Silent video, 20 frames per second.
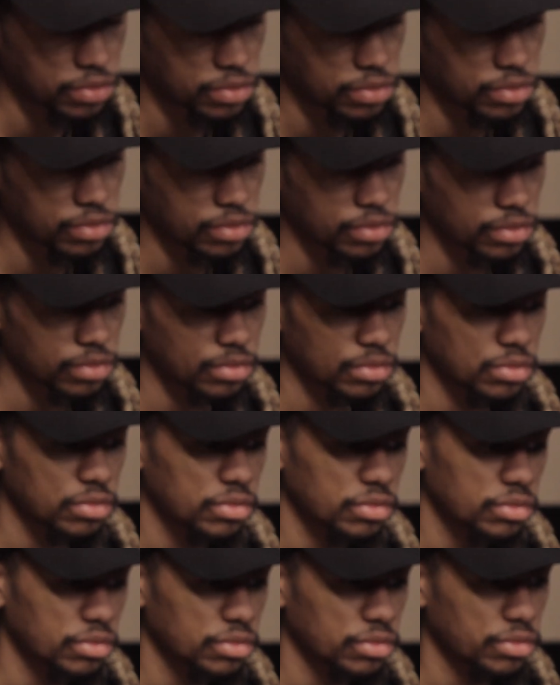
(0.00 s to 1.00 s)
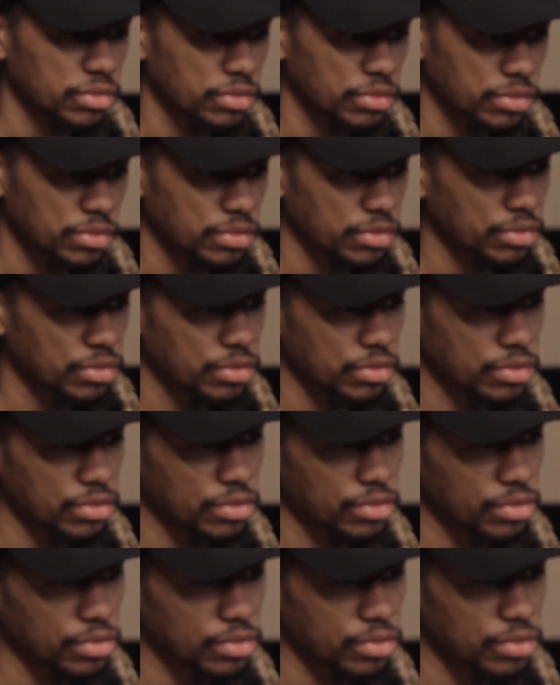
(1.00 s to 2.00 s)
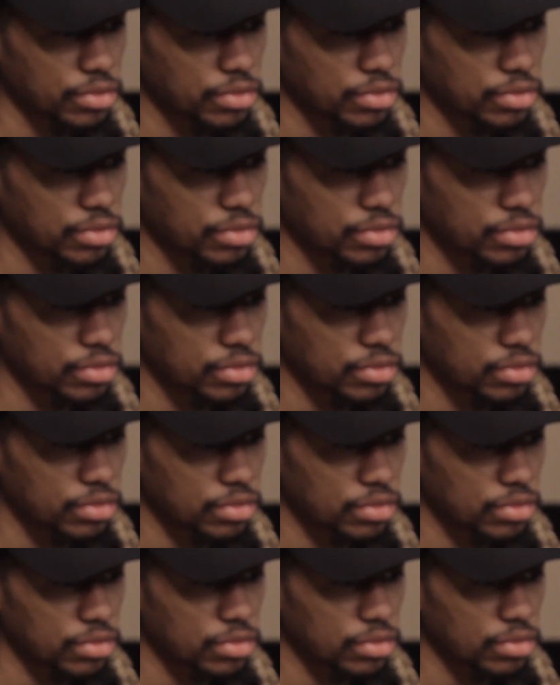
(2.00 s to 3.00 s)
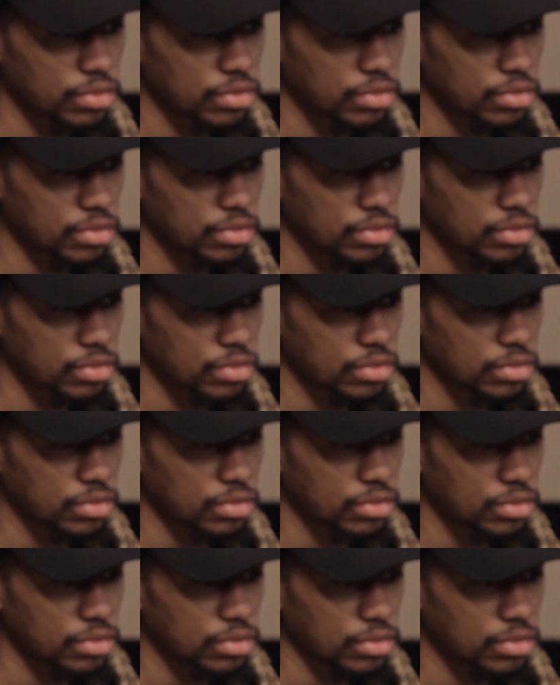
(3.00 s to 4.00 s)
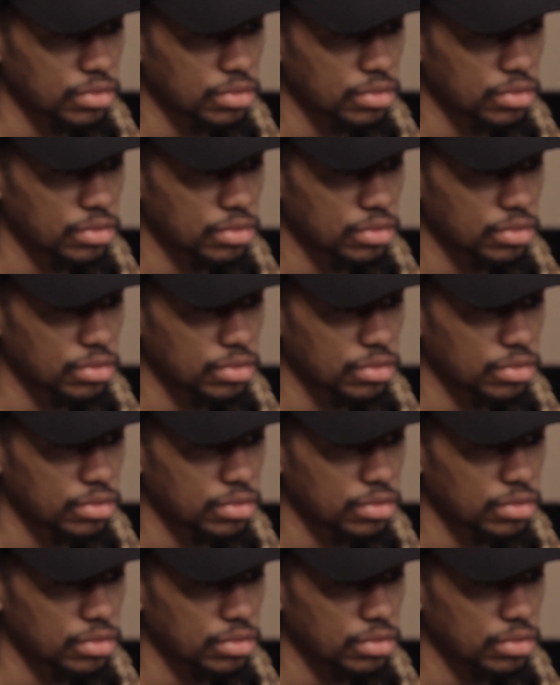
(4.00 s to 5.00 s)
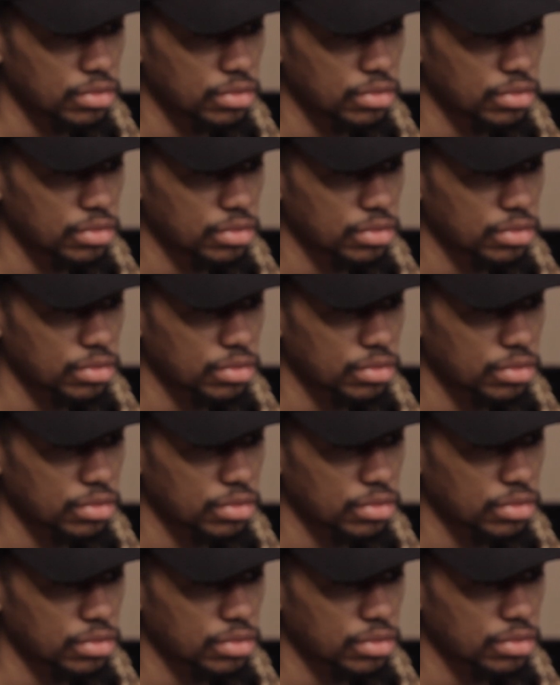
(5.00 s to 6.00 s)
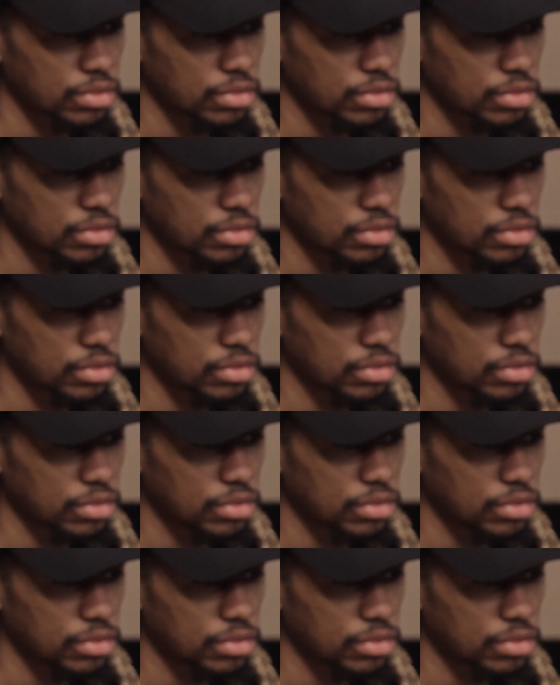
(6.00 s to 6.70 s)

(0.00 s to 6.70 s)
This person isn't speaking.